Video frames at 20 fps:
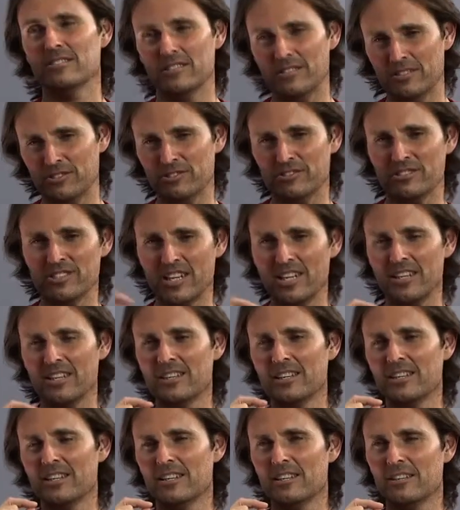I should say.
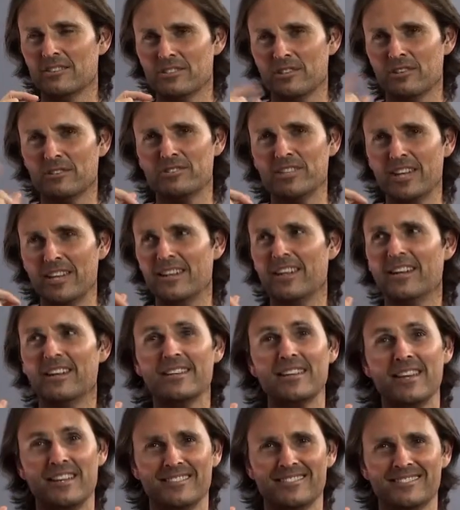Yeah. So I'll say that
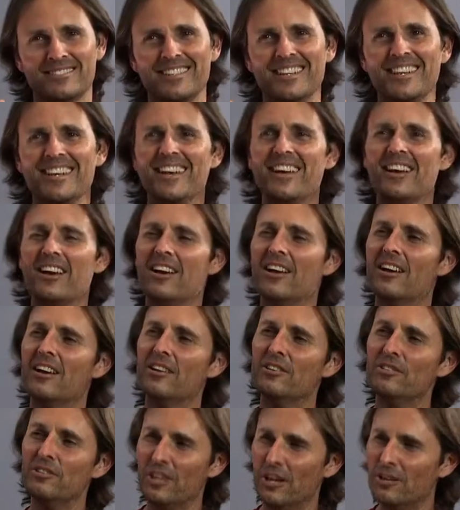again. Yeah.
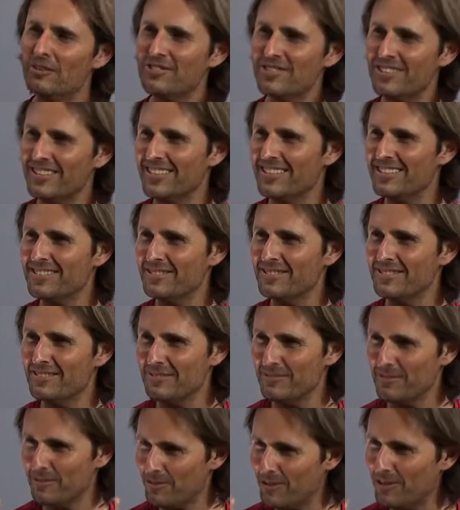You notice in this
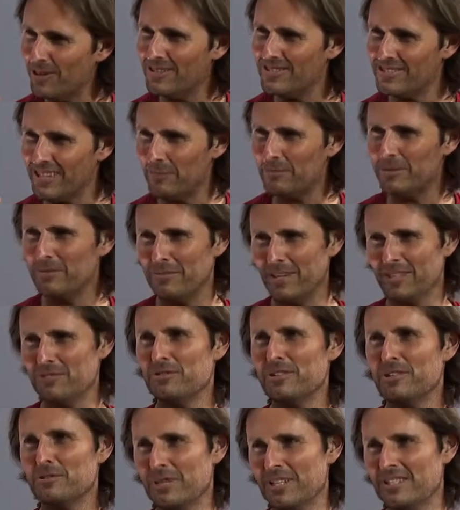third
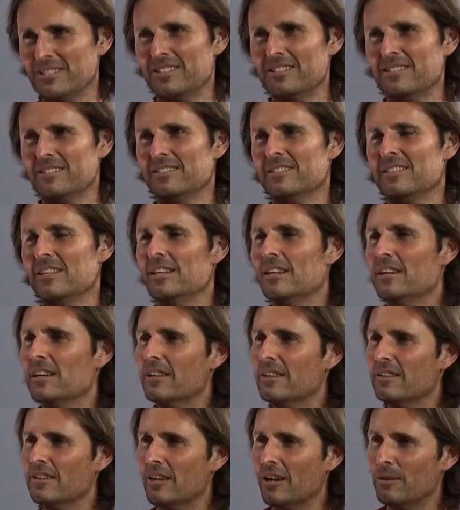supplementary question
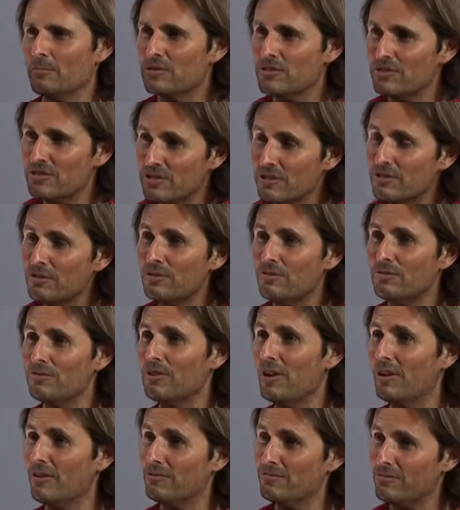that I'm still
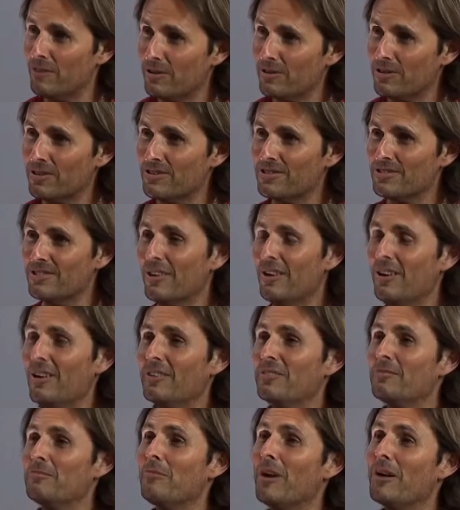not focused
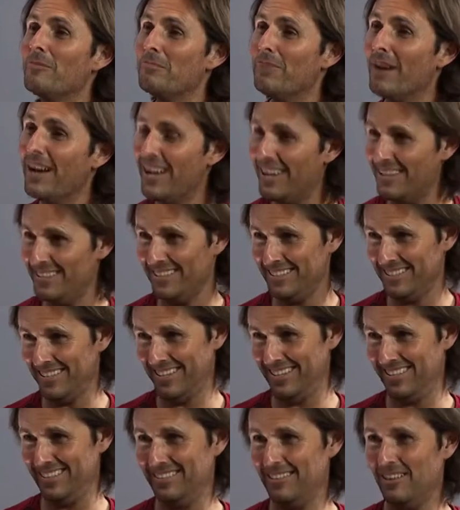on my partner
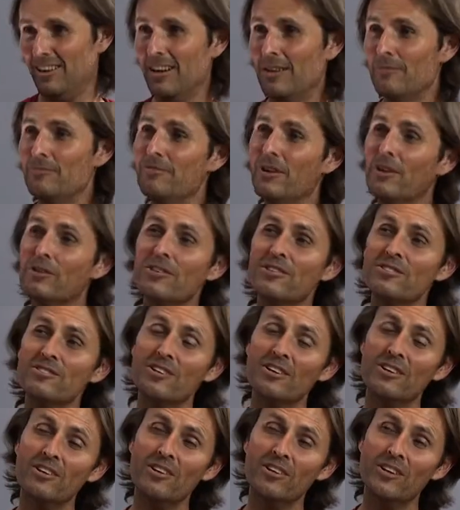yet. I'm
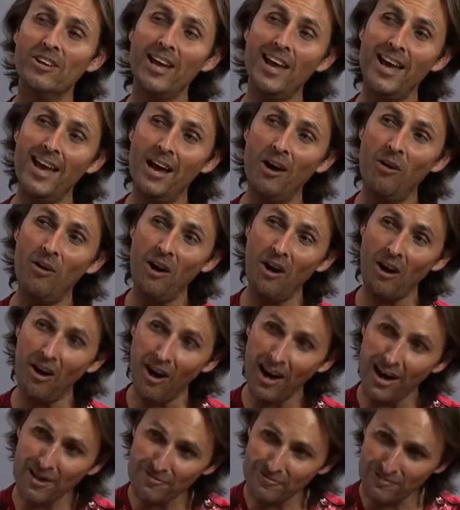focusing on how
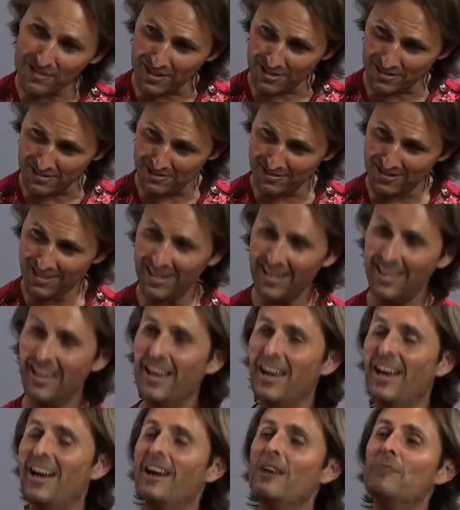I feel yeah.
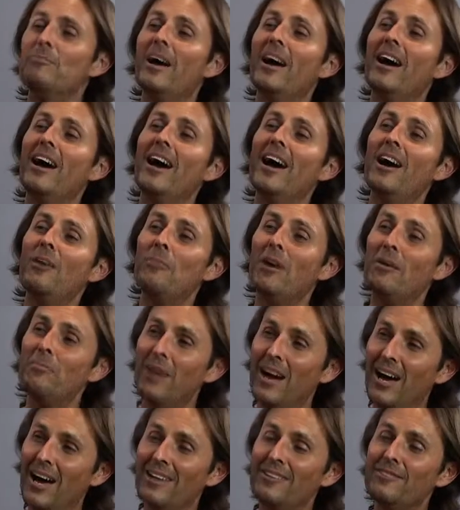about how my
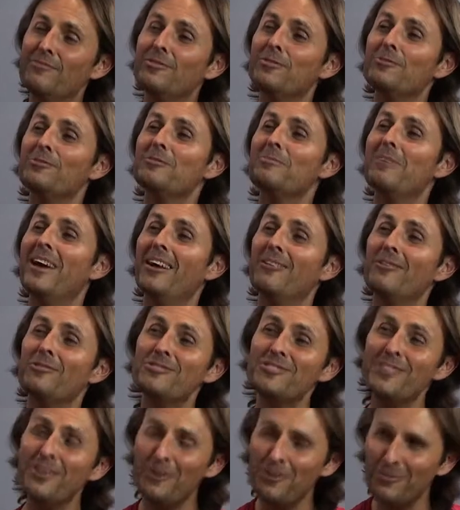partner feels about
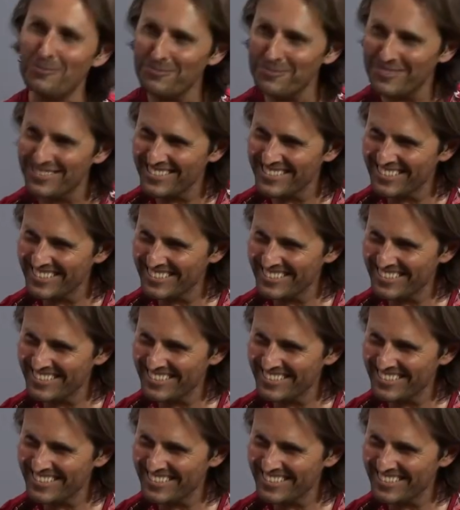herself. Yes.